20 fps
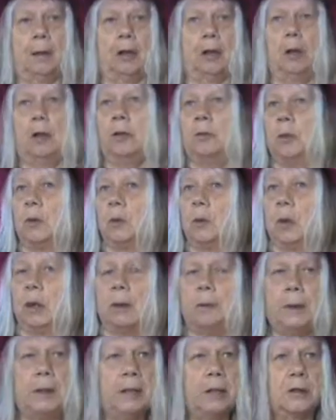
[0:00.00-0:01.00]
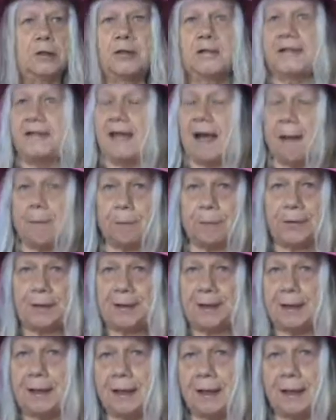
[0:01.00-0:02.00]
Global warming or
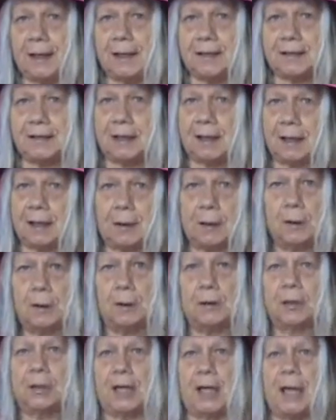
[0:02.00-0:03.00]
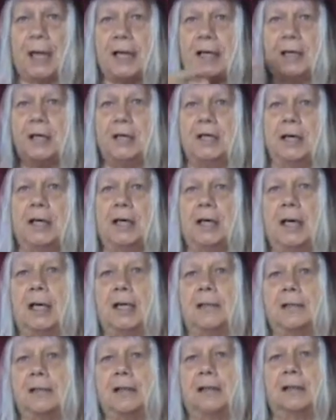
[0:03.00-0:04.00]
something is here, changing
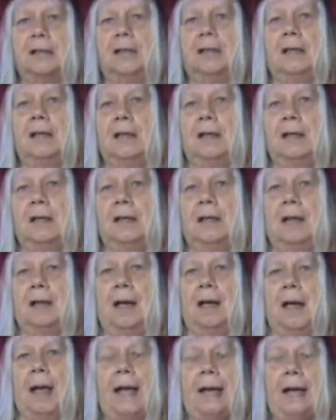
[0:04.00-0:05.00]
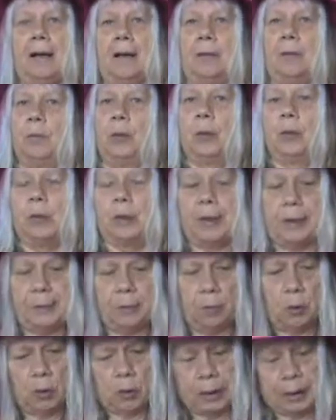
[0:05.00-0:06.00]
us. And boy,
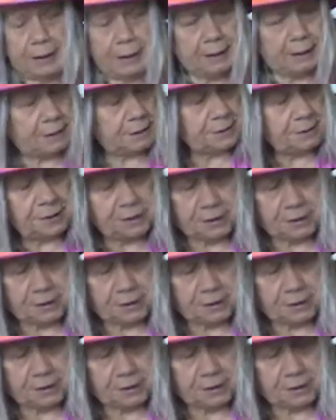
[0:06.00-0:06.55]
more heat is